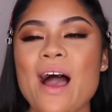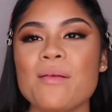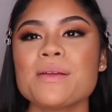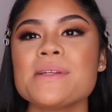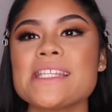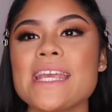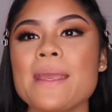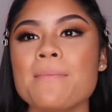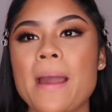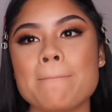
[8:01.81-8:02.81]
I'm going to be
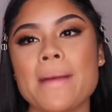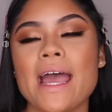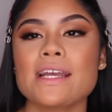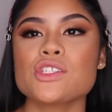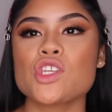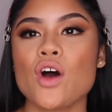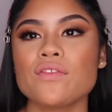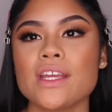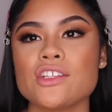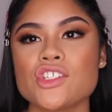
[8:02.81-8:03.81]
taking my MAC
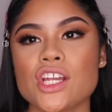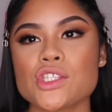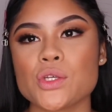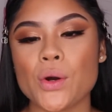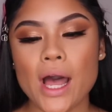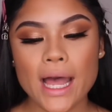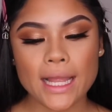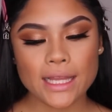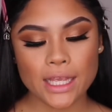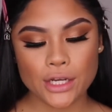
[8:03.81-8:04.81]
Soft and Gentle
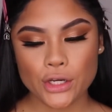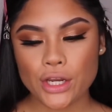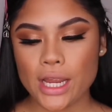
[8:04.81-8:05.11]
highlighter.